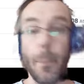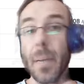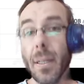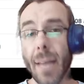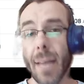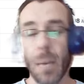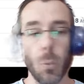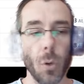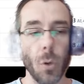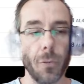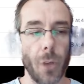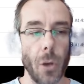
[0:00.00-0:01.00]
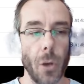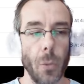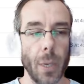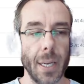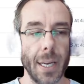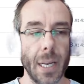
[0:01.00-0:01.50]
build that workflow,
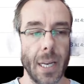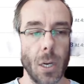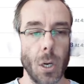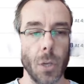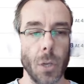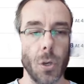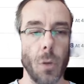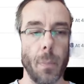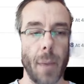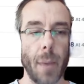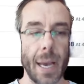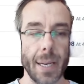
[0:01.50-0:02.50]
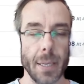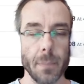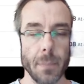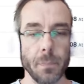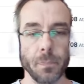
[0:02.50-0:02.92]
we're going to click on go back,